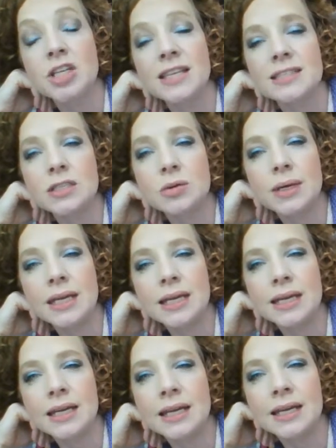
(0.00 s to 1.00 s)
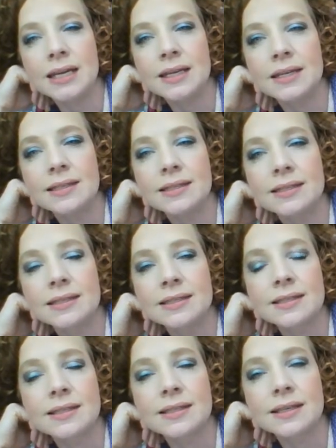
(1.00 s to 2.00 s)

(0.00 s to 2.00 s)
Jazzy Tweed is,